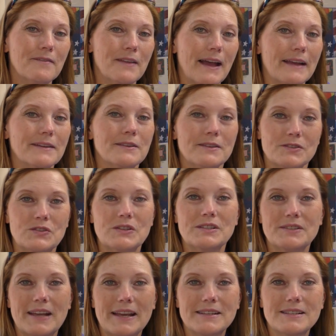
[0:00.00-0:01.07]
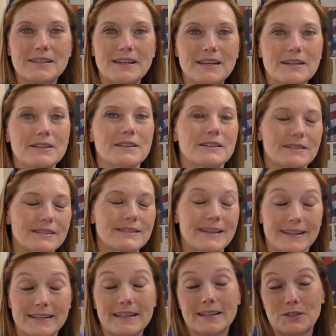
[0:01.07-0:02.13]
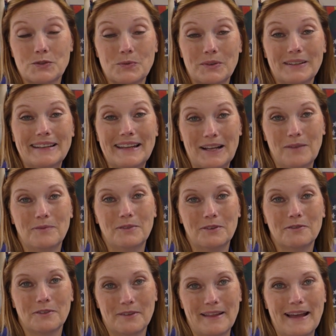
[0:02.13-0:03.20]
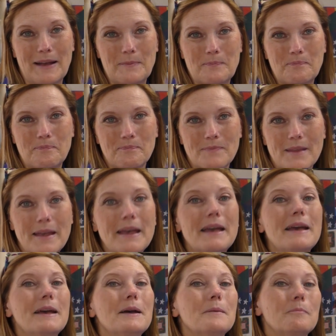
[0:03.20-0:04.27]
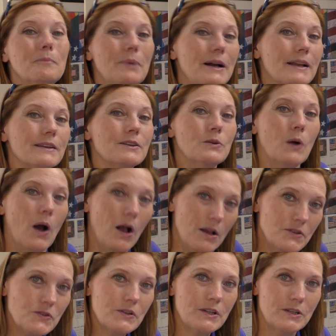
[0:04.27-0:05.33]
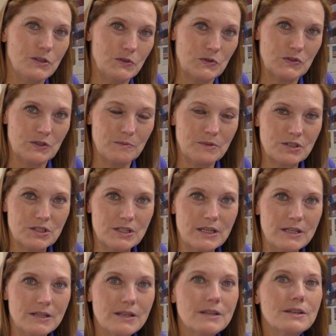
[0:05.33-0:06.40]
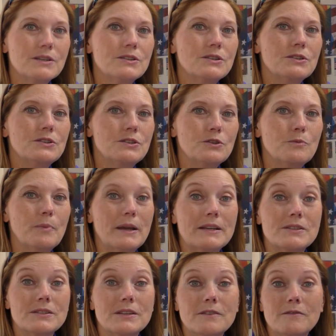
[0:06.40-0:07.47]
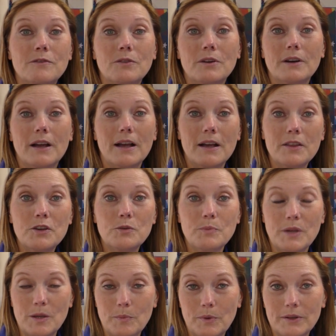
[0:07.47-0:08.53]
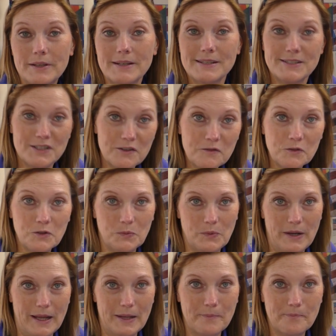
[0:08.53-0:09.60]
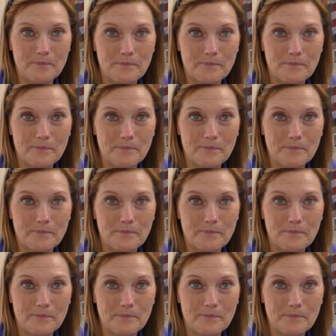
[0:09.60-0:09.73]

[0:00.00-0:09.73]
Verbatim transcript: that, the zigzag technique is really helpful for that. But you also can use the machine to do basting for other people in a different way.